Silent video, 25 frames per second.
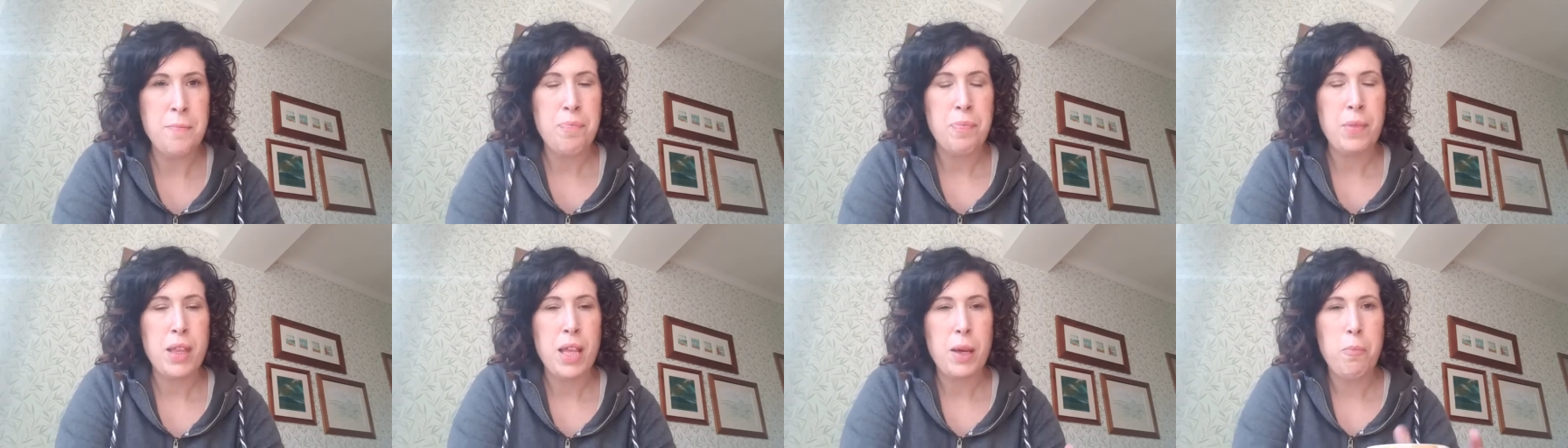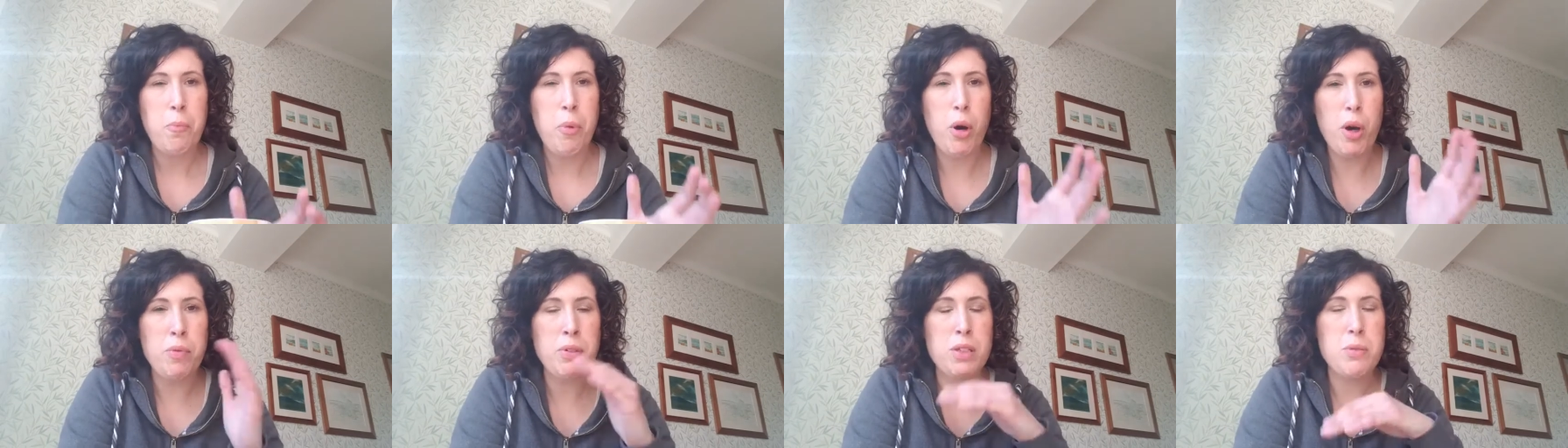
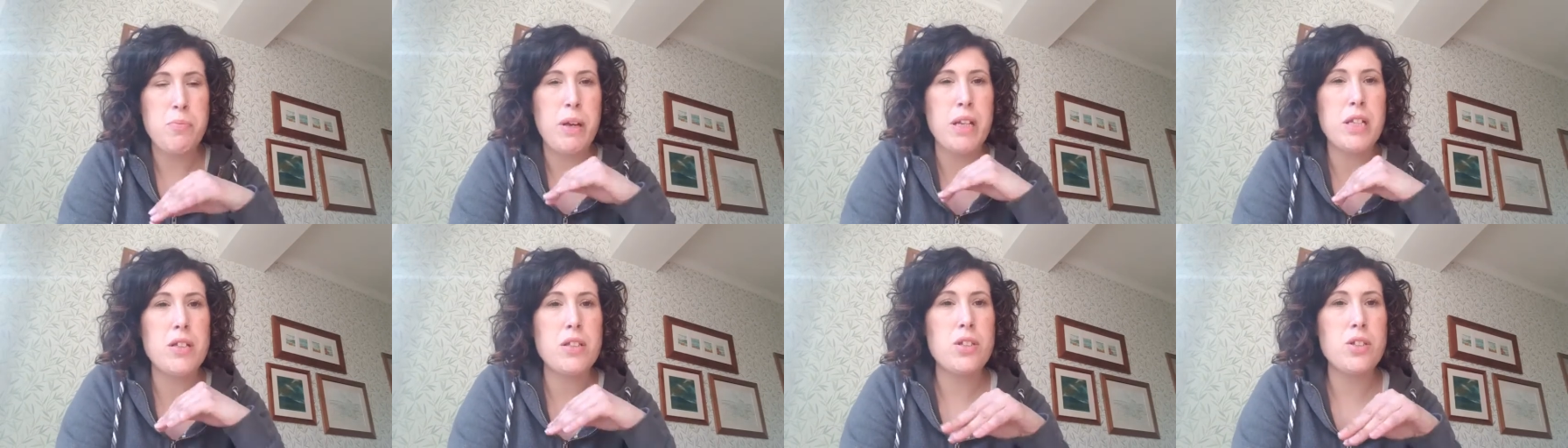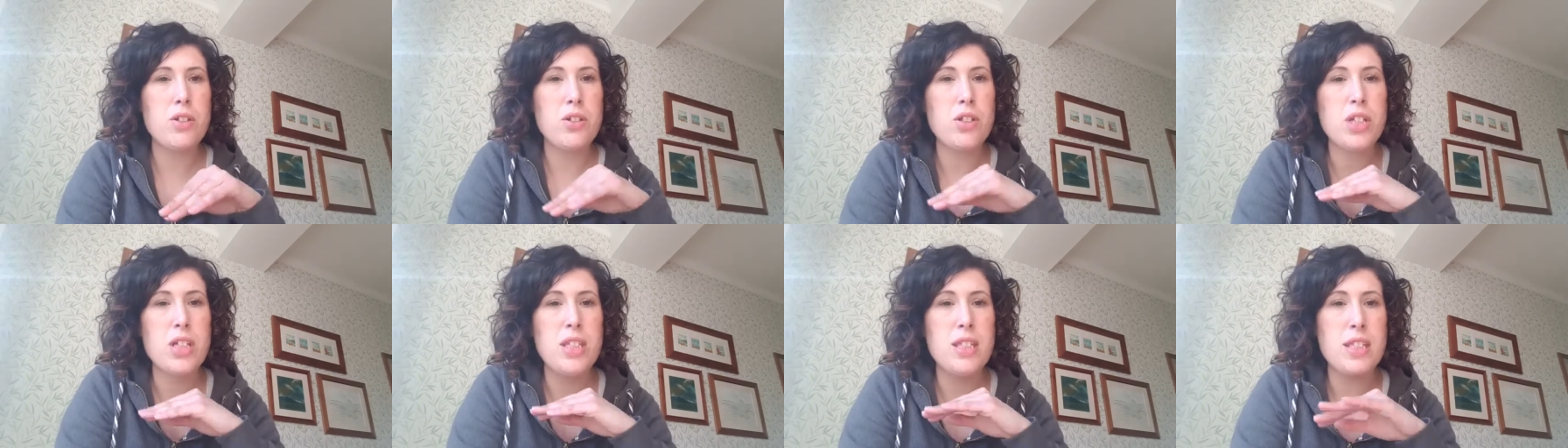put him to bed at
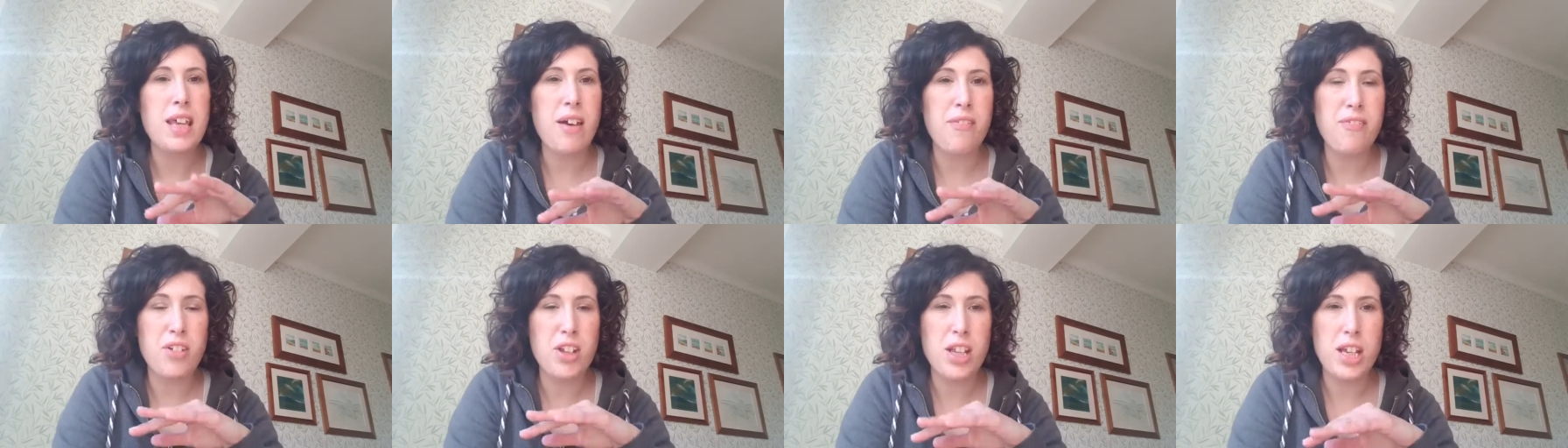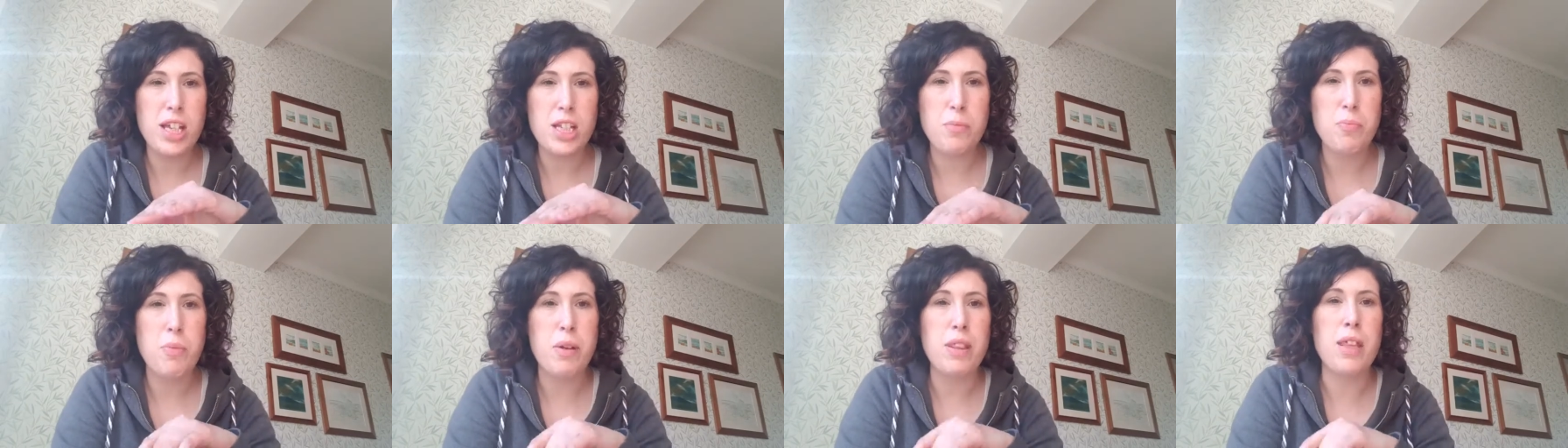sort of
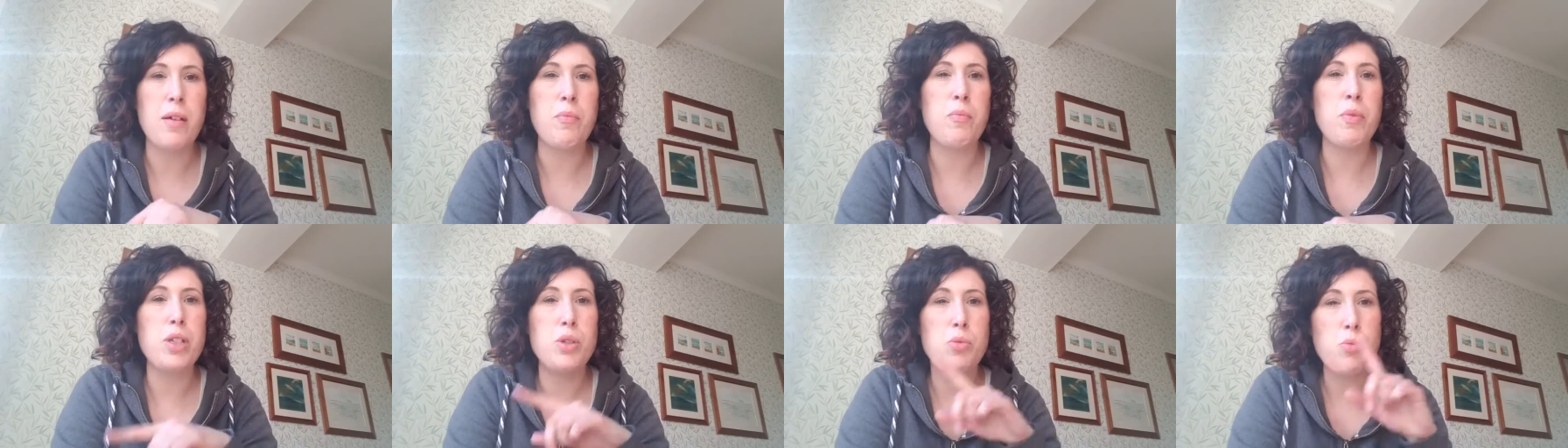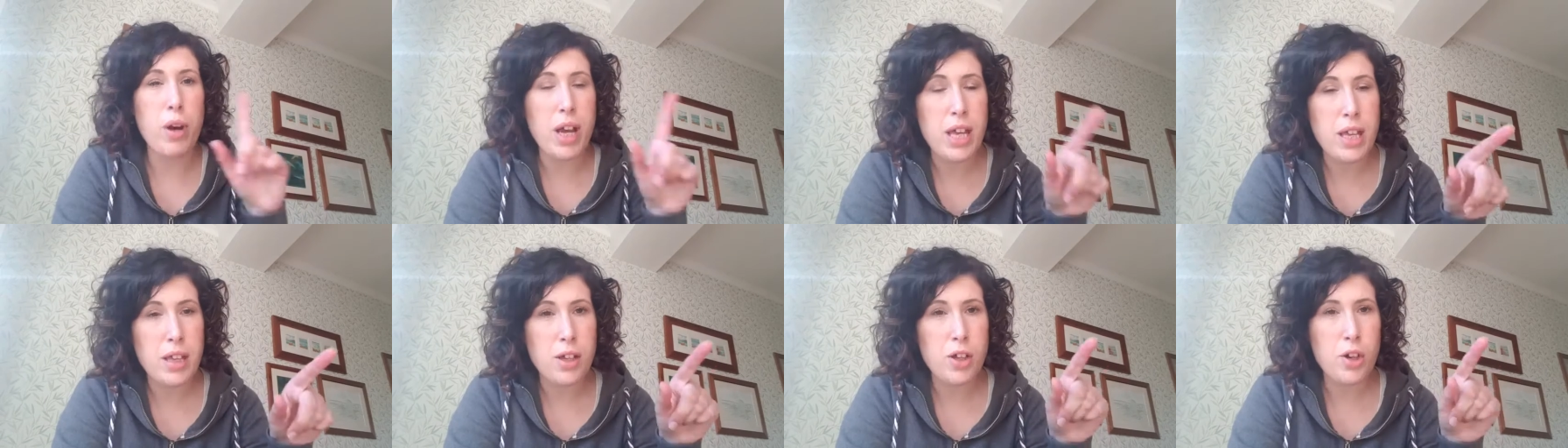7-ish, but then we'd wake